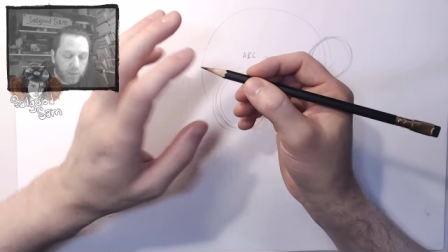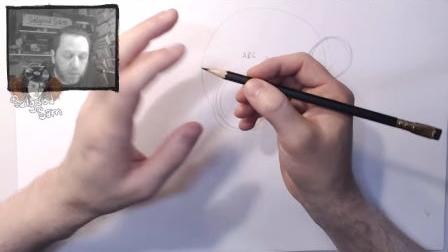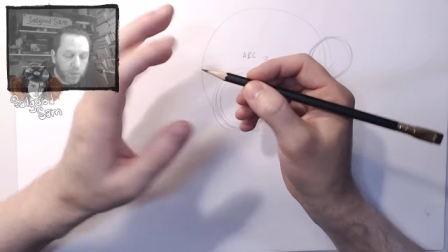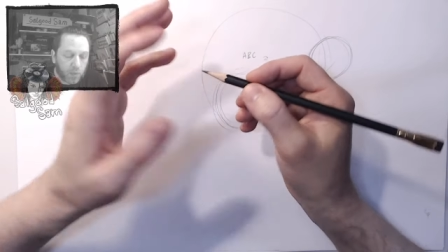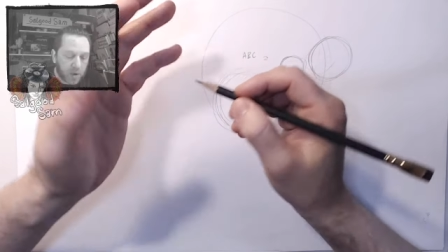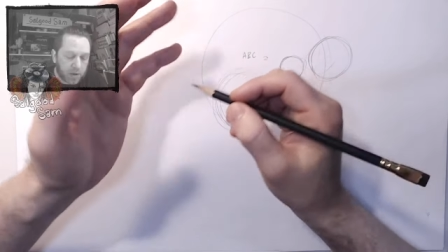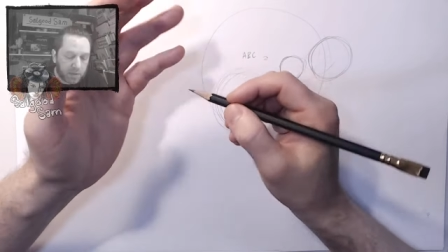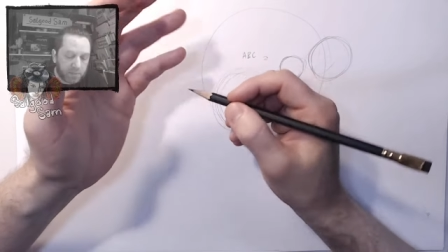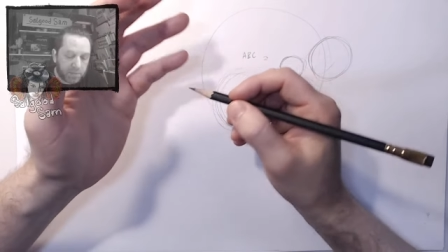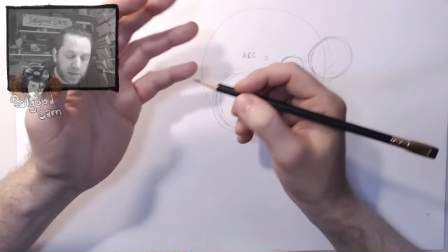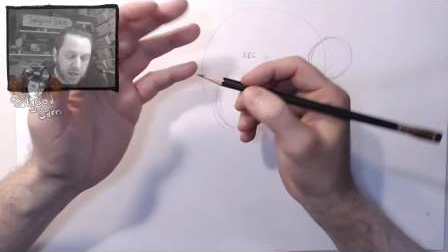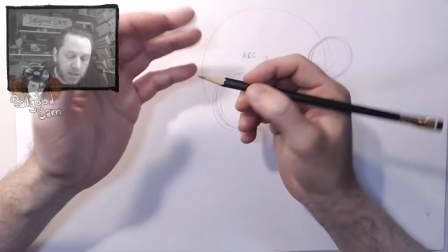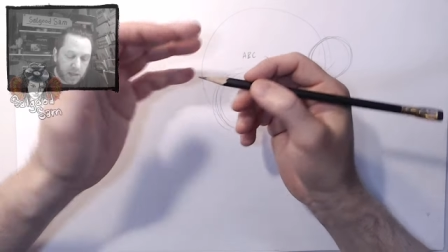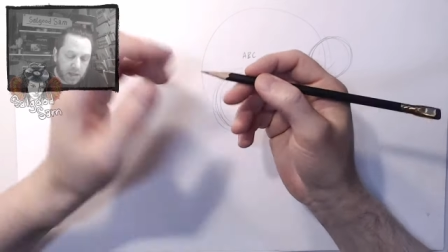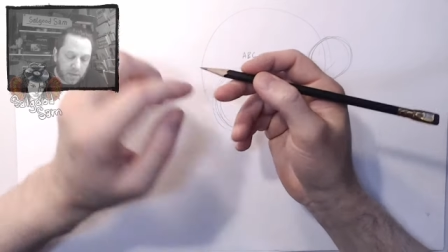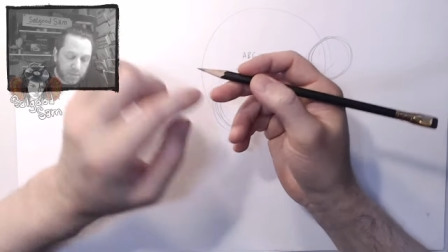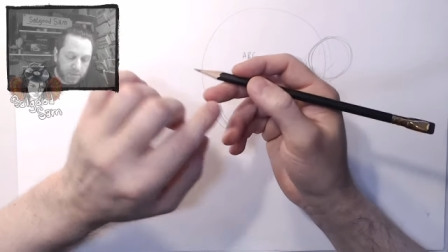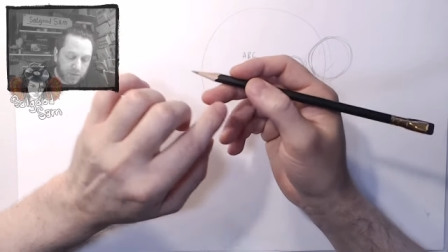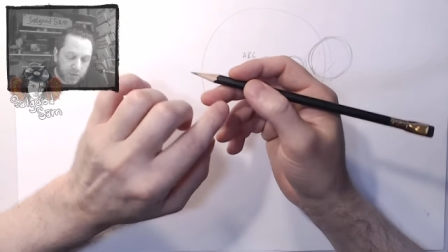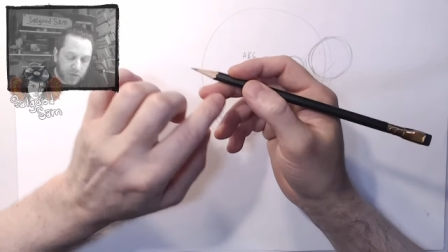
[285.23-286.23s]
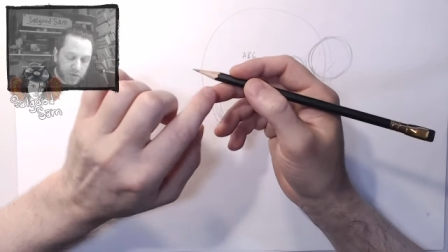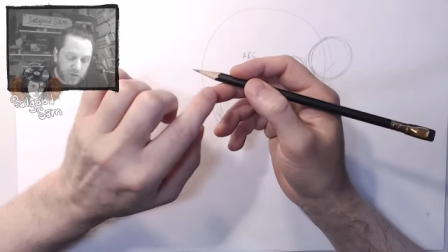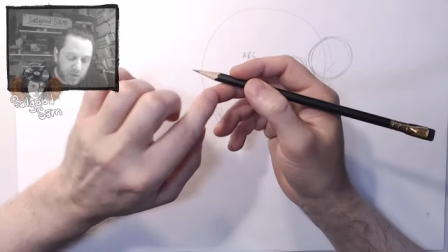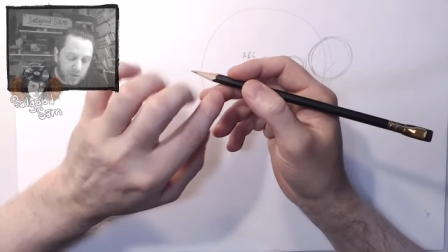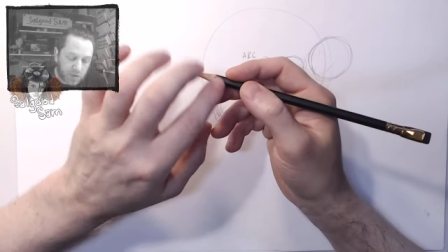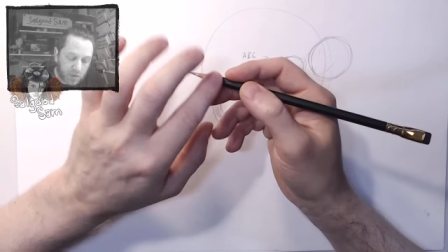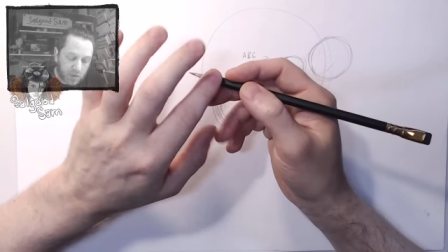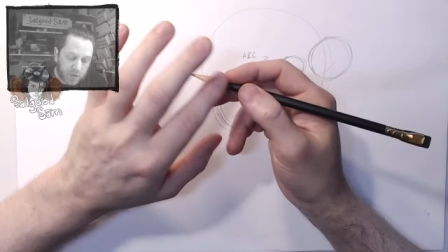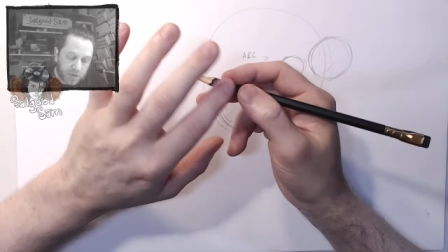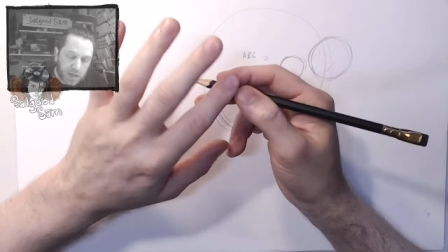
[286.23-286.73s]
One being just,
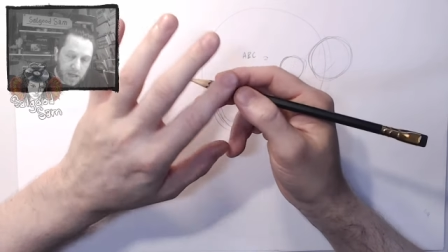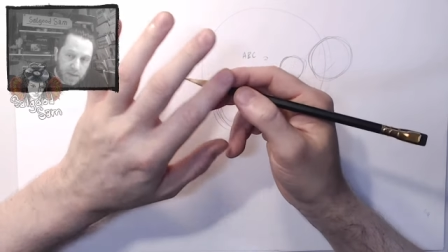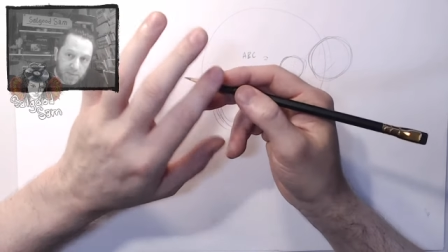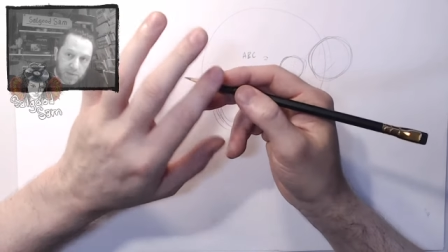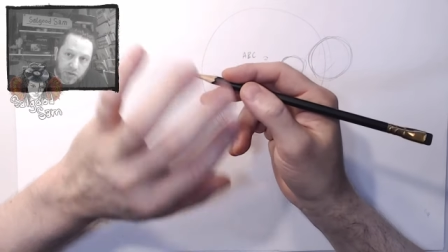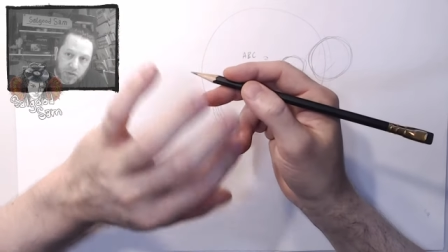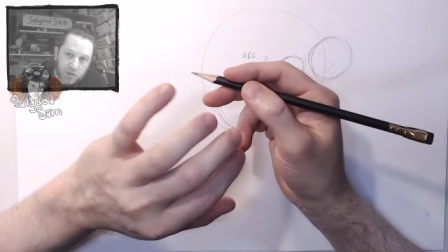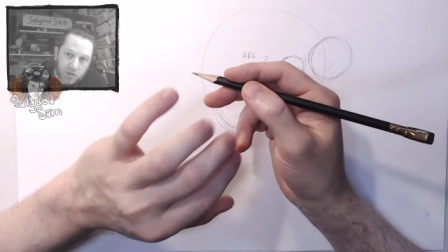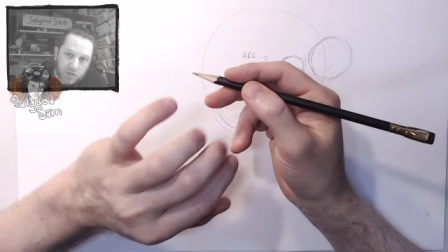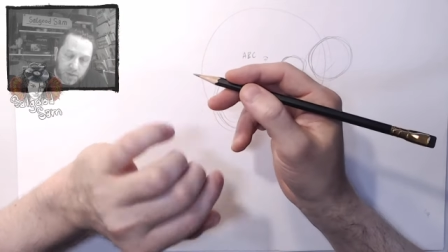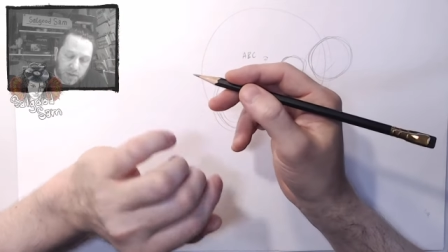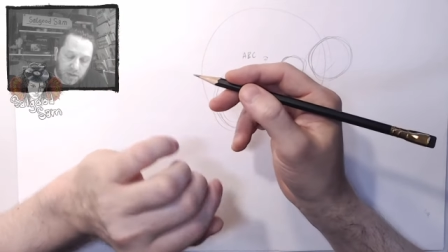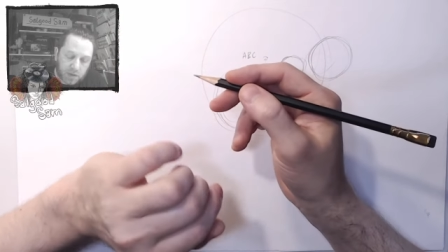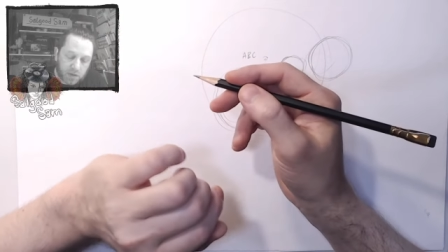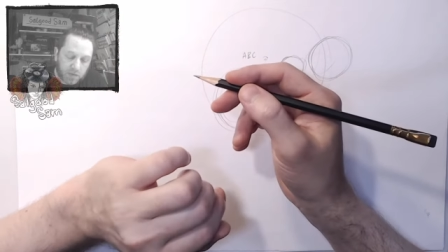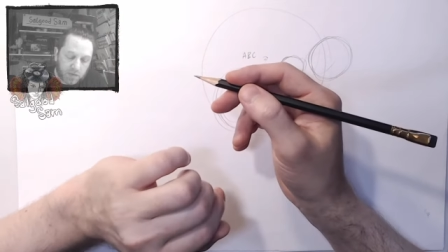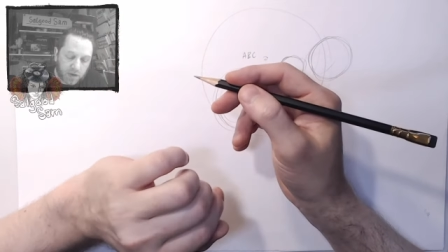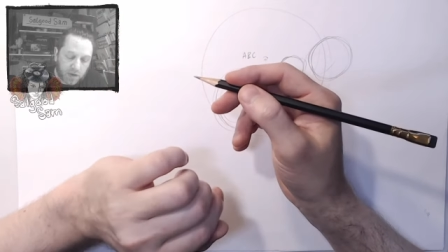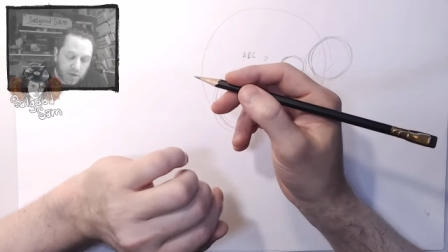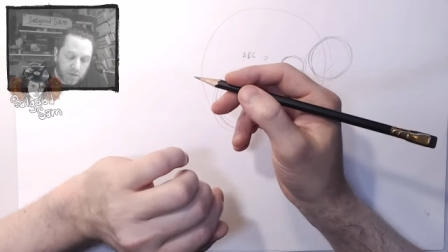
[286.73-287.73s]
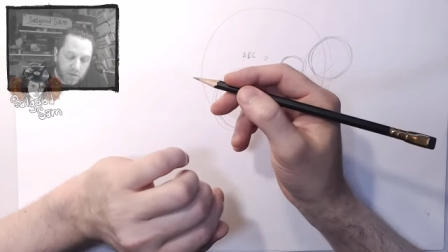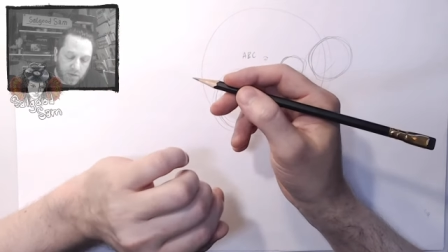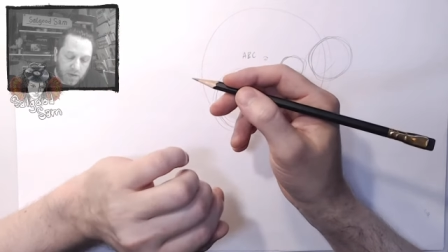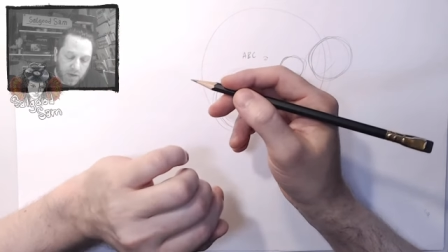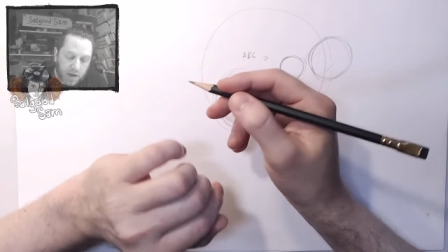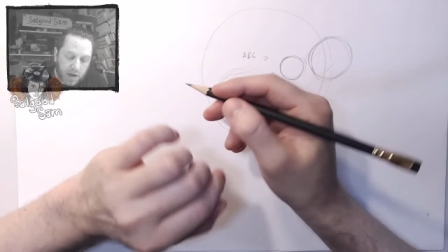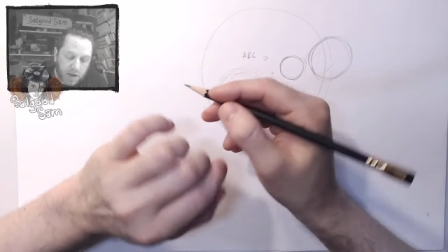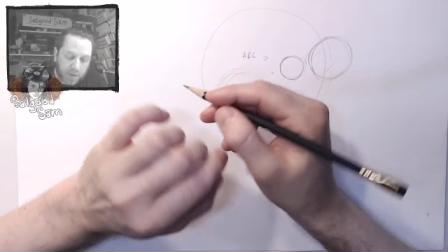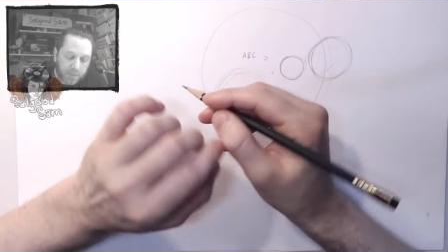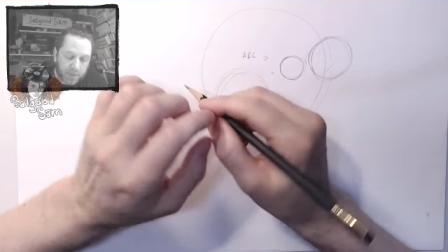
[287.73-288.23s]
you know, the damage you're doing to your fingers
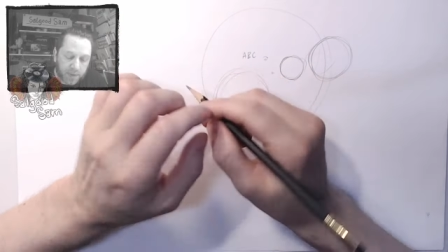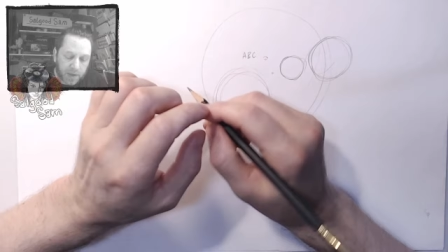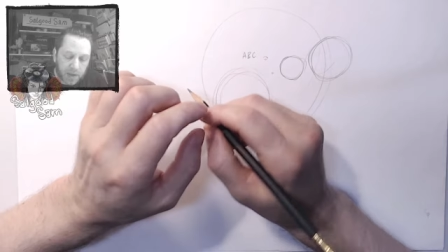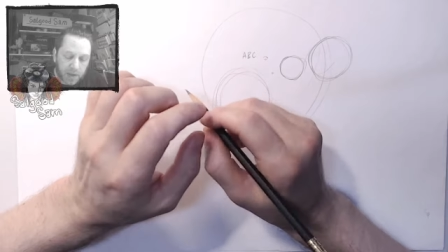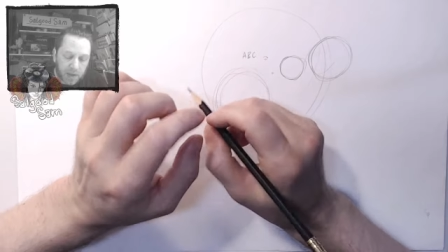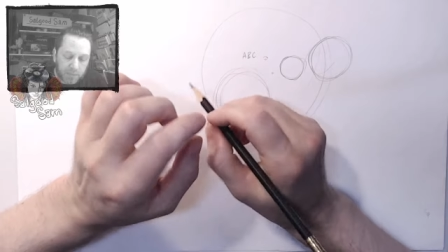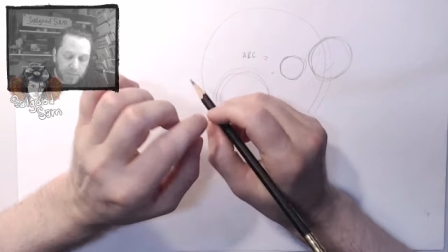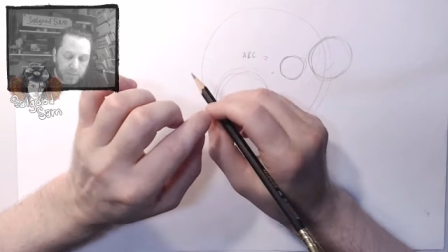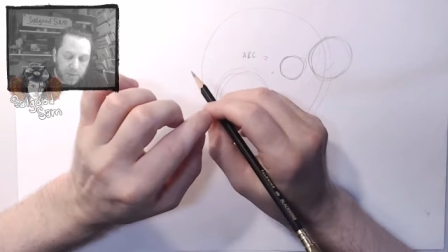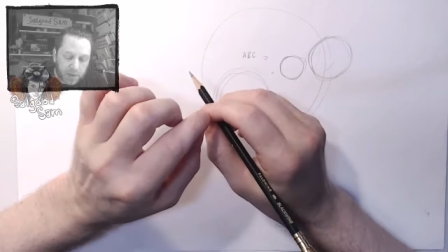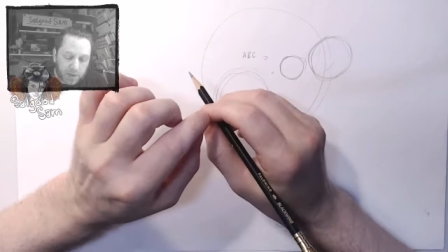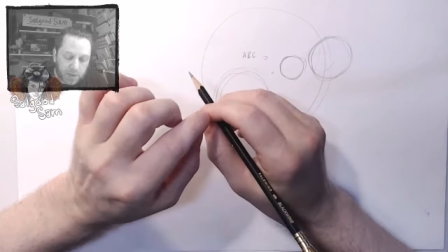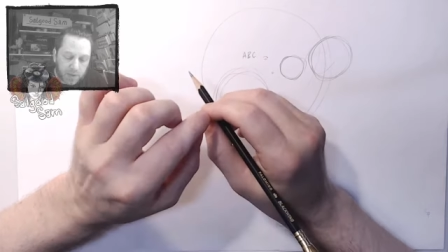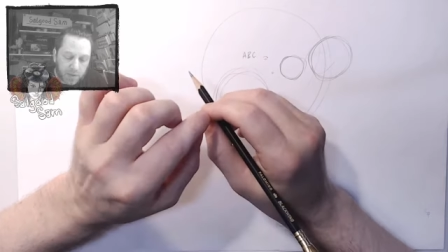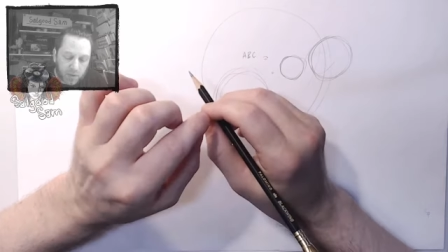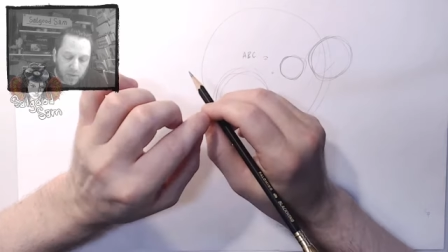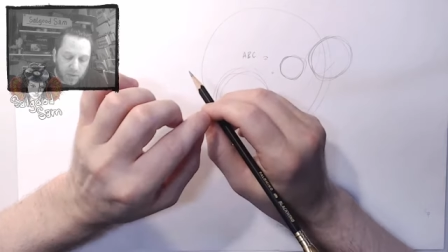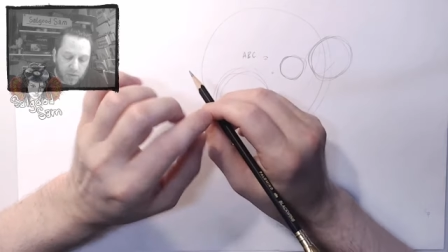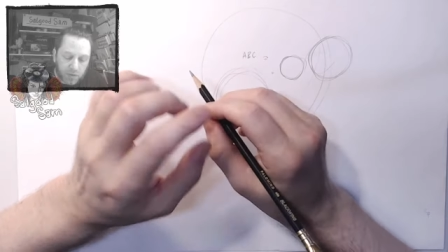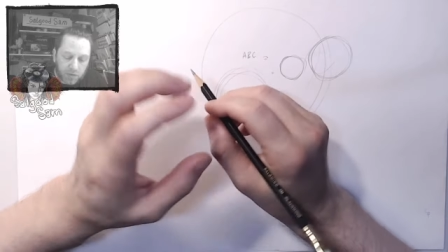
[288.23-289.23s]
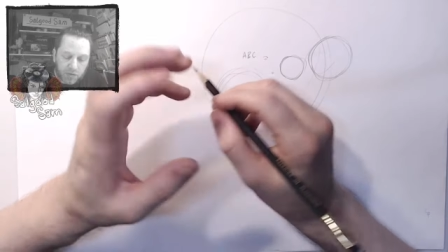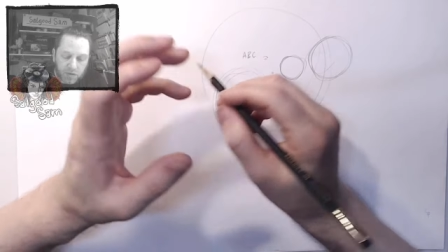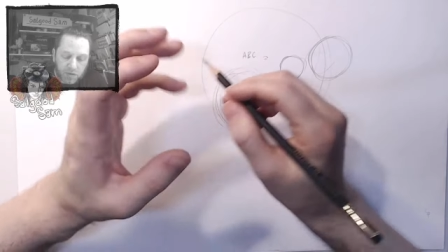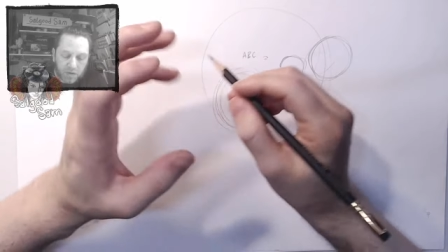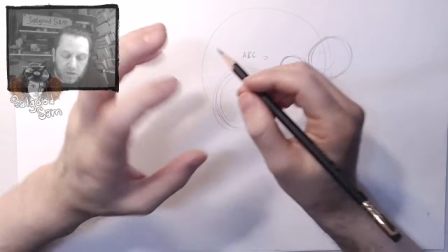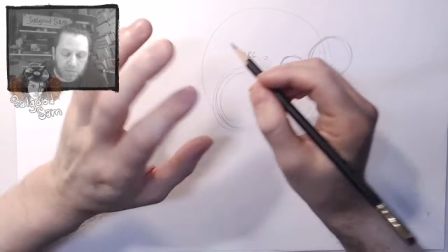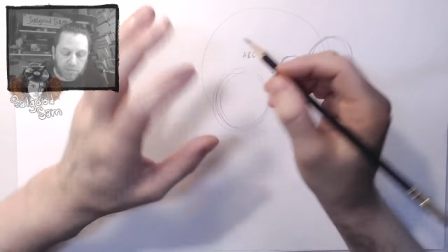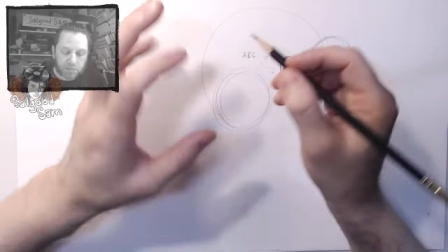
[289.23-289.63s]
there, but also just in the